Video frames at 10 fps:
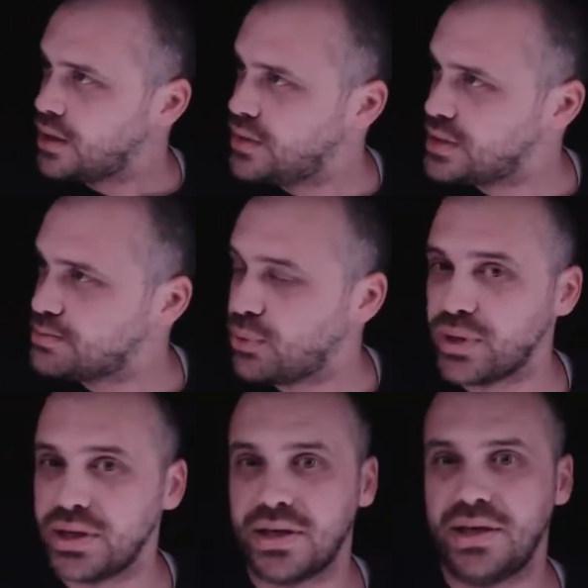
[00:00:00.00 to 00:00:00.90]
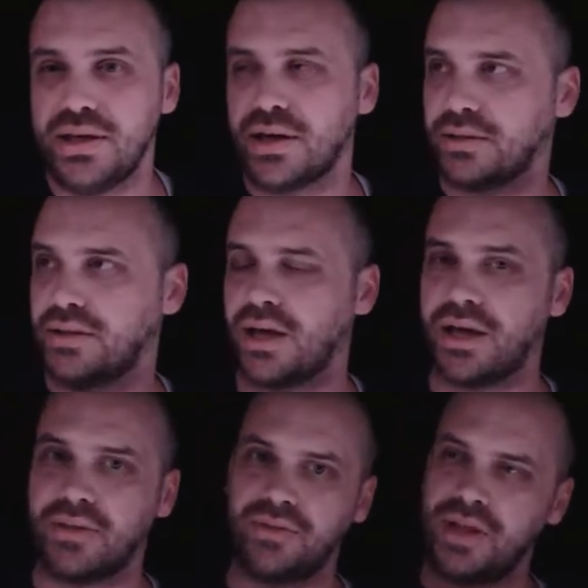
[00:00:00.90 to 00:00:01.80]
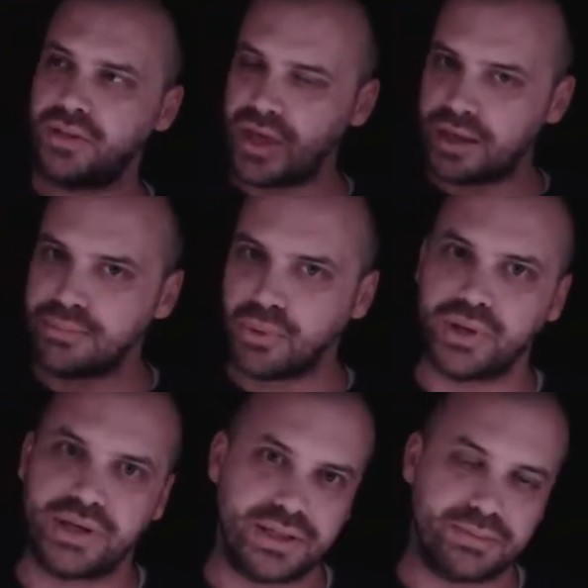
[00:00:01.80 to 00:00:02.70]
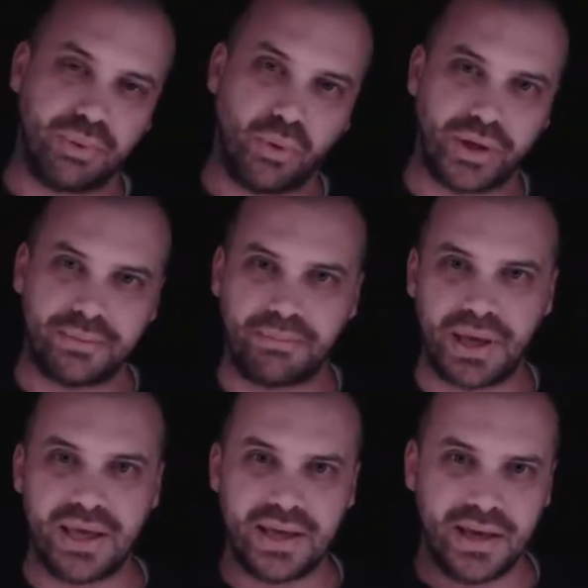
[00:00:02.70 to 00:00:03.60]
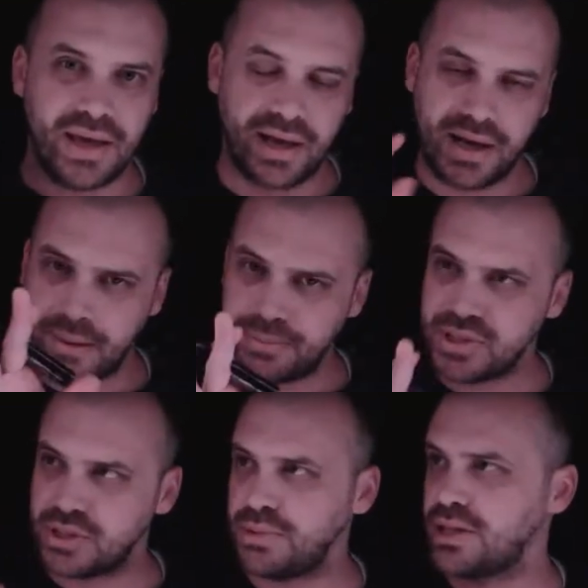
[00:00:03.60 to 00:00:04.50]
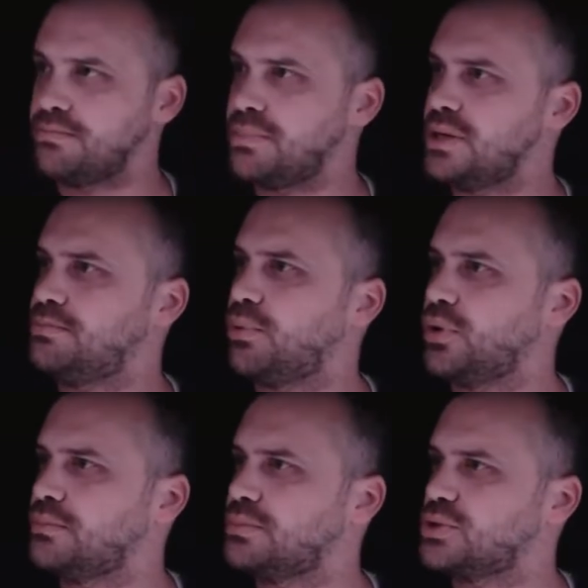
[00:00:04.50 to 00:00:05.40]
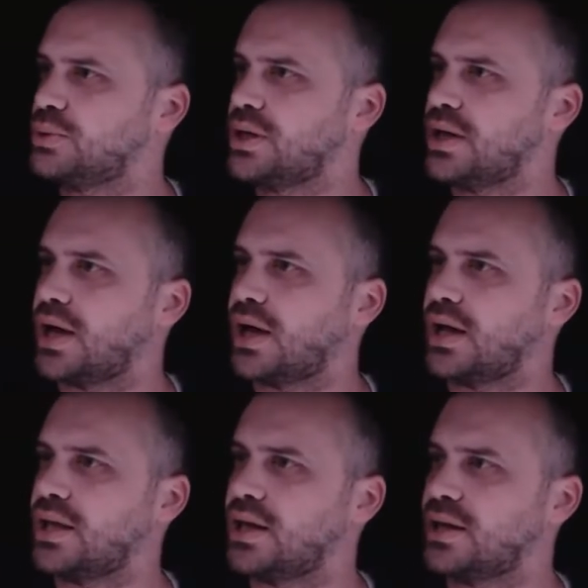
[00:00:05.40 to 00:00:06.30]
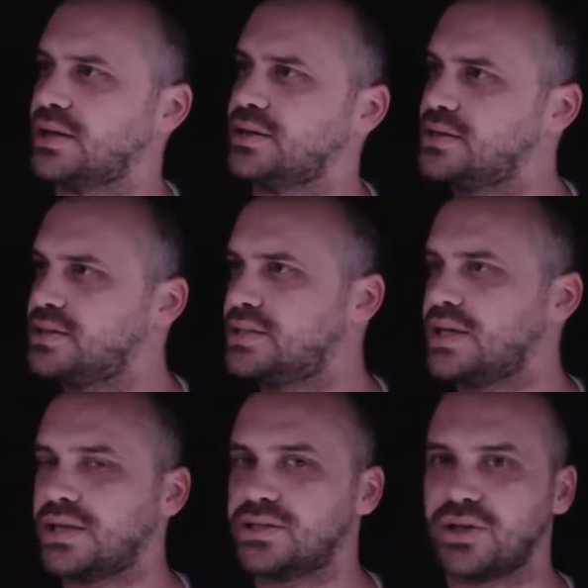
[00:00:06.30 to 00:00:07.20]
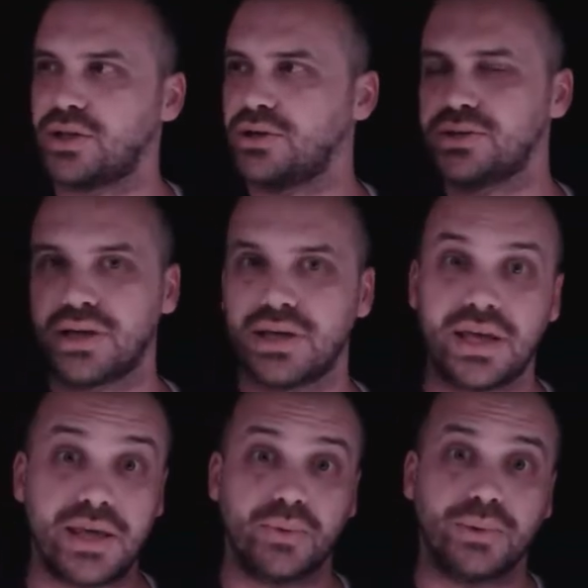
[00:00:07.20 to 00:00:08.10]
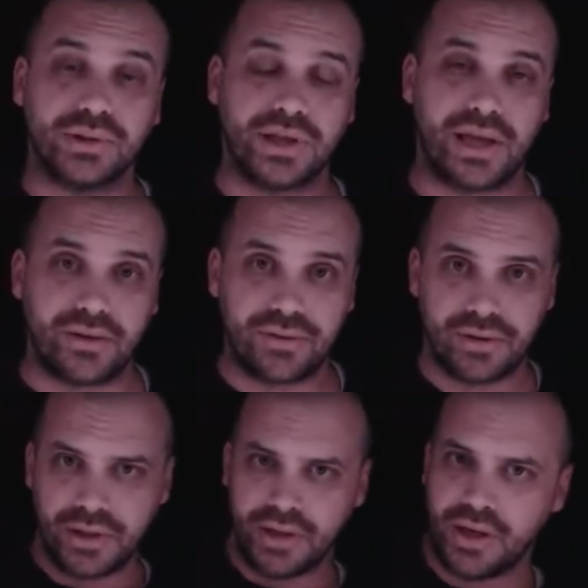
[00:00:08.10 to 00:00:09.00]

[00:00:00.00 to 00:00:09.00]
This point here, uh, now that point is point P, and it happens to be the midpoint between A and D, so those are equal length.